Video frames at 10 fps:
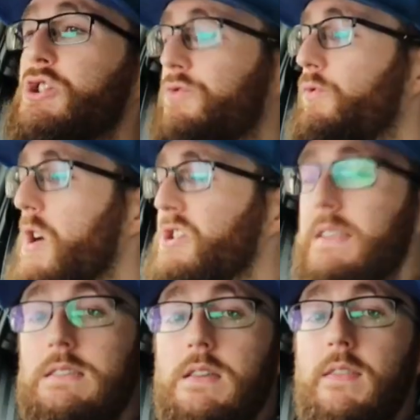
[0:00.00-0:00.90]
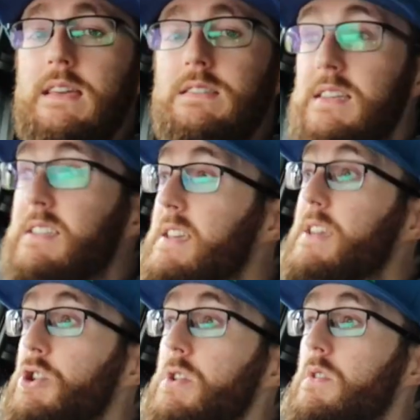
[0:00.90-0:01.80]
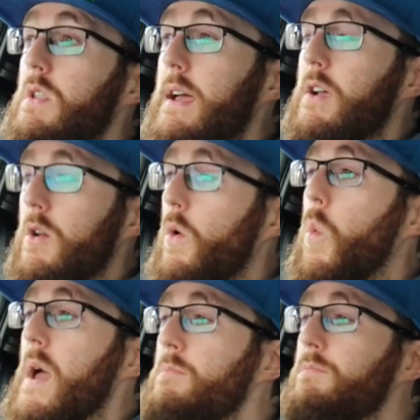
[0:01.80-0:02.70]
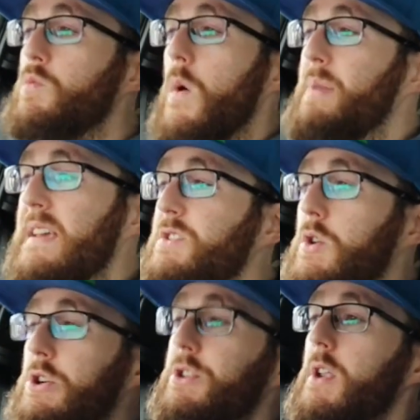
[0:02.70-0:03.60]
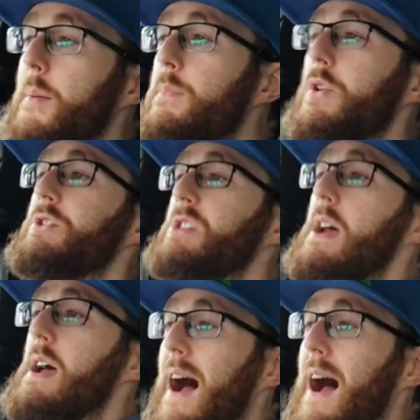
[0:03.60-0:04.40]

just rush into this decision like on a whim based on numbers.